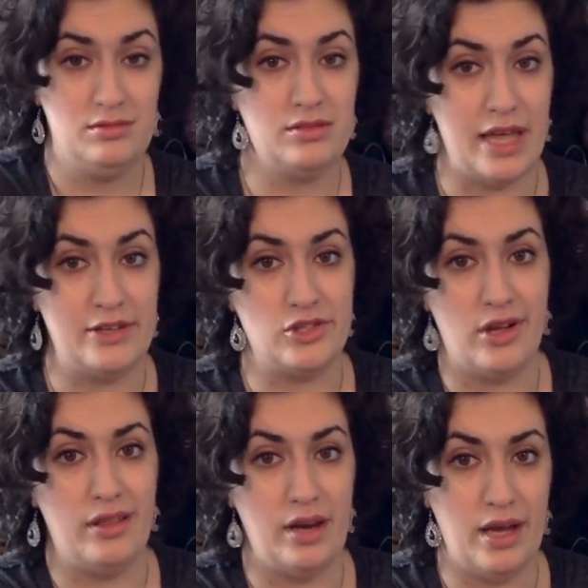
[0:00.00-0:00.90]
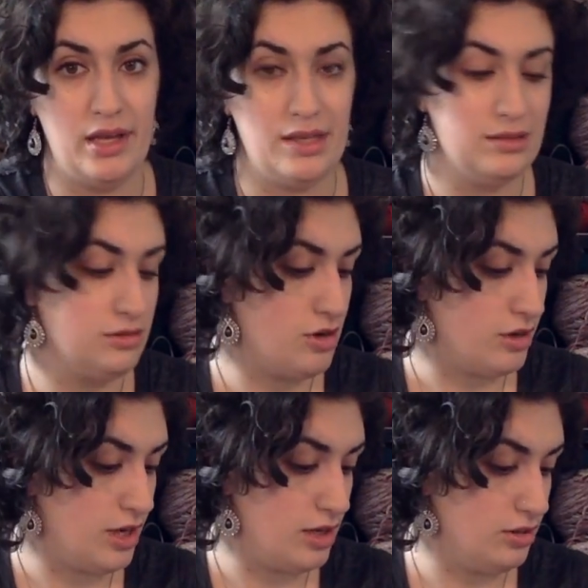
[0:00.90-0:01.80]
that shawl and I
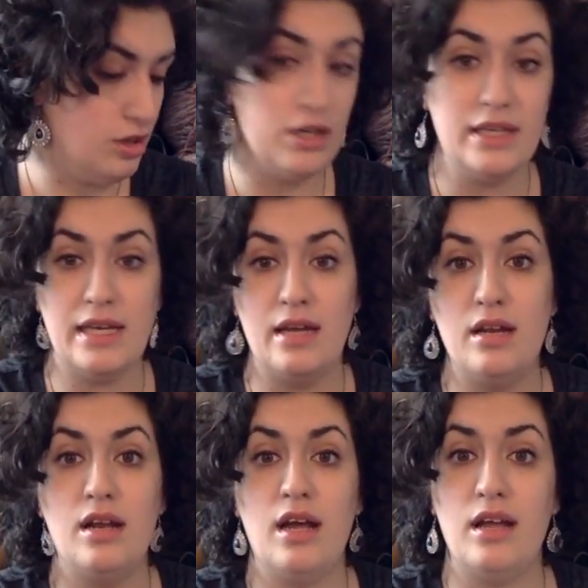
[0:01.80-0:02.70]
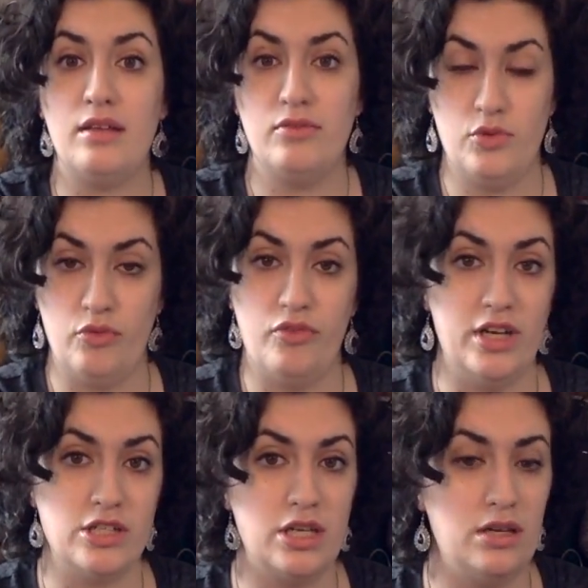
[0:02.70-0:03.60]
start getting along again and I do
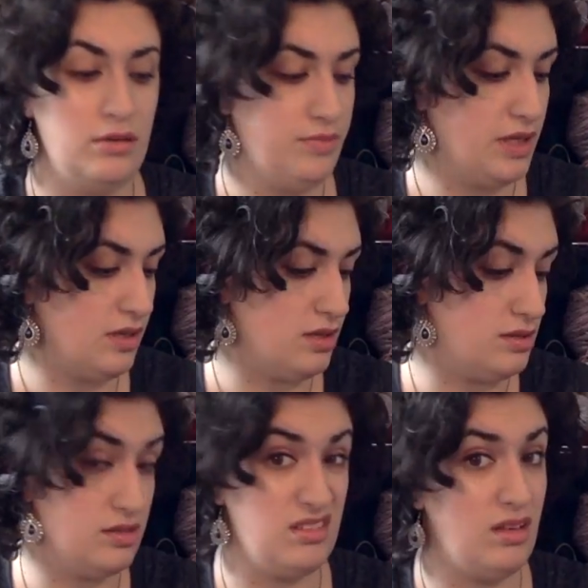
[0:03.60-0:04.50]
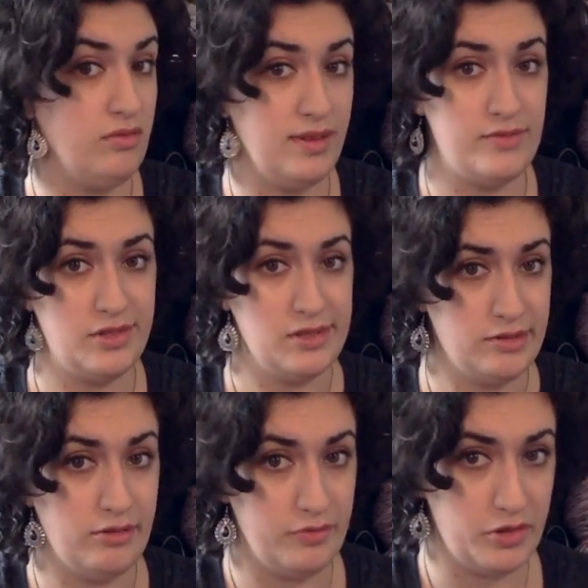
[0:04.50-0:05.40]
finish it, because I've loved this
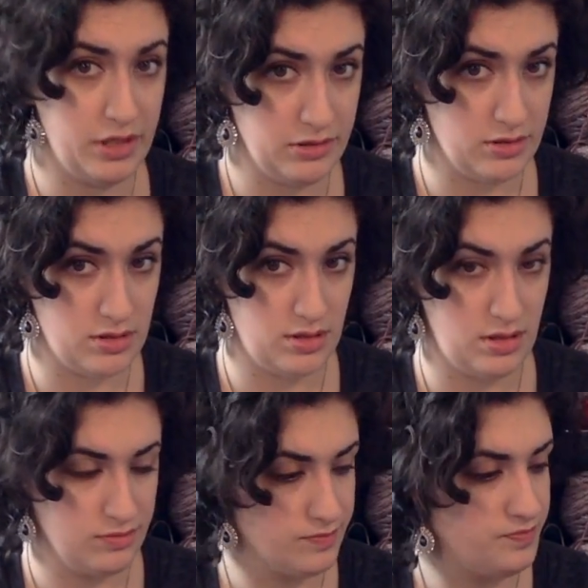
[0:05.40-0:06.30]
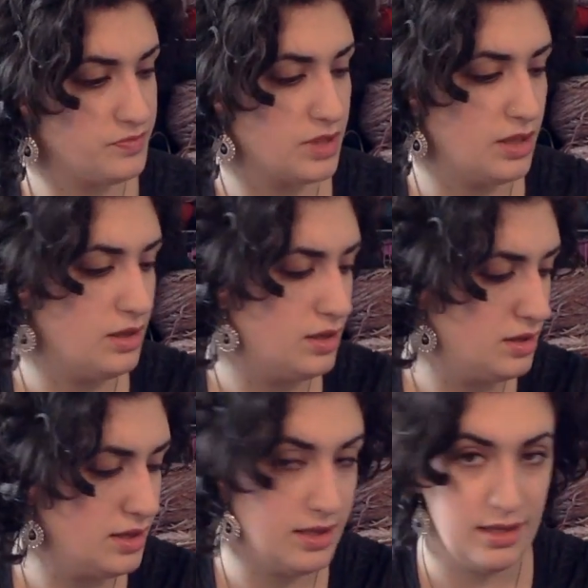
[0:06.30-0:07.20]
yarn for years and
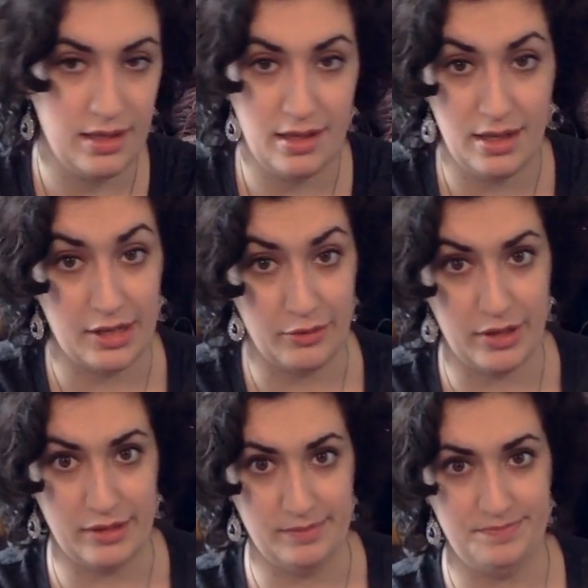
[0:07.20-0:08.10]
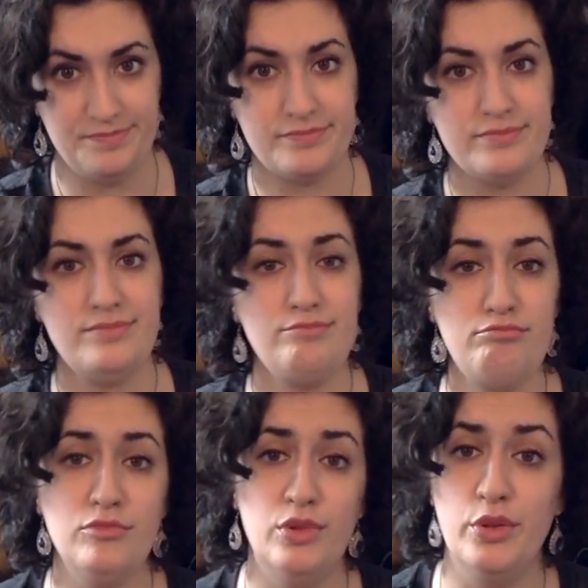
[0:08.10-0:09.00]
I don't want to
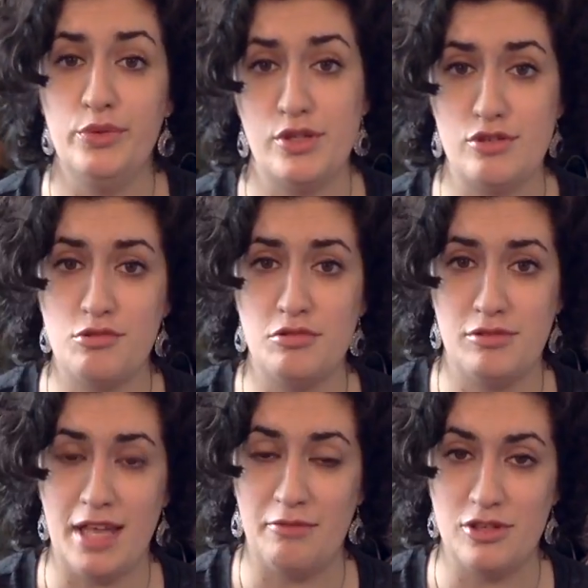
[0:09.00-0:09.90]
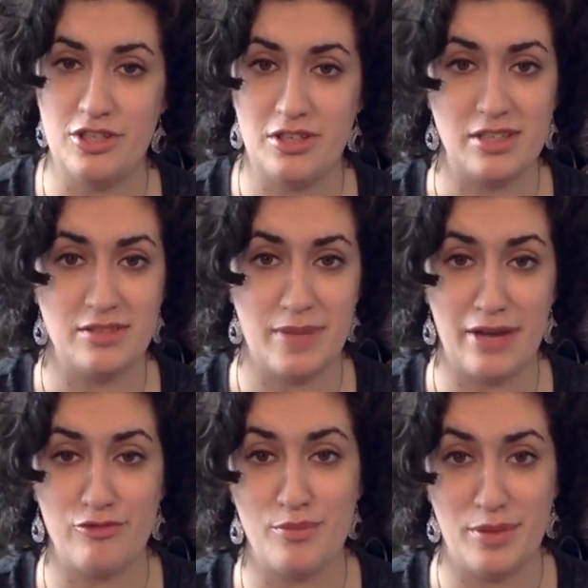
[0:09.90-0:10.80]
lose it to Suzanne when she takes it
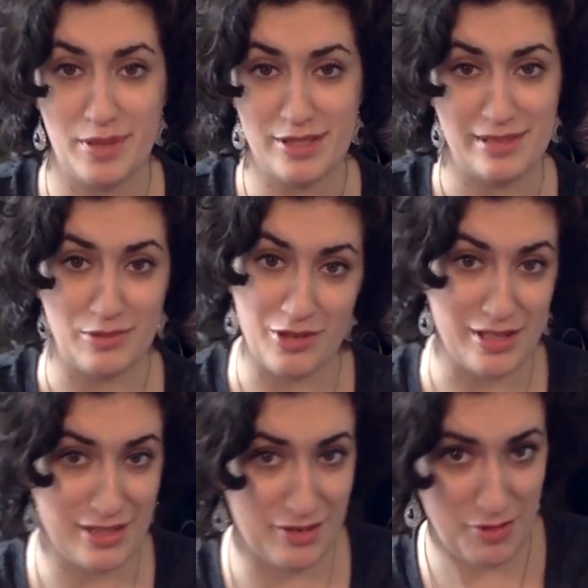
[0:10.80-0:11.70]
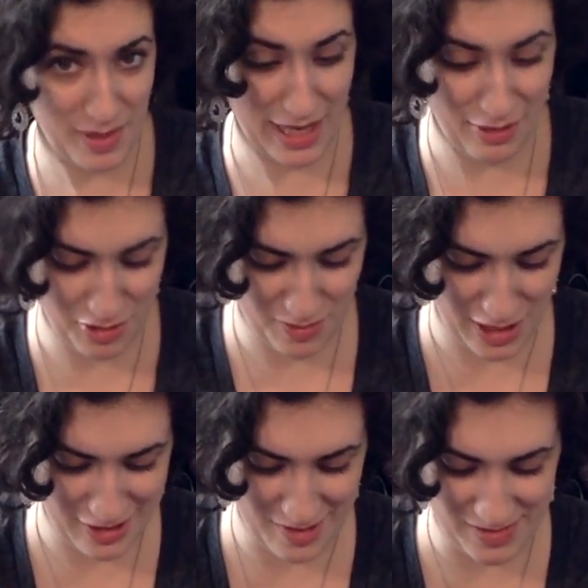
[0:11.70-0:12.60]
back from me because I'm crazy and ripping it out too many
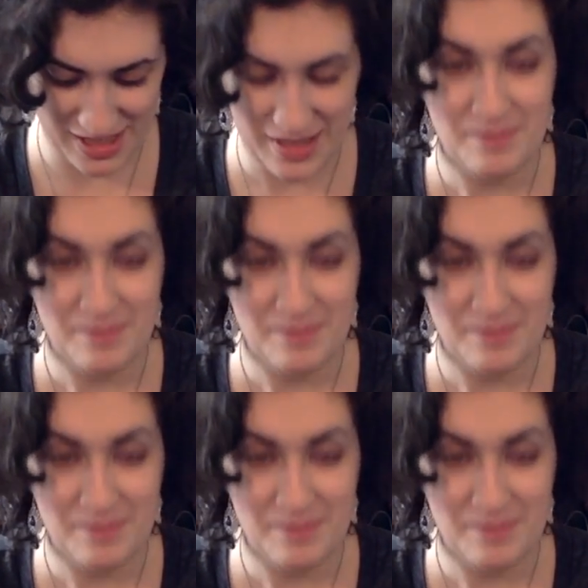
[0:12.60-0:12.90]
times.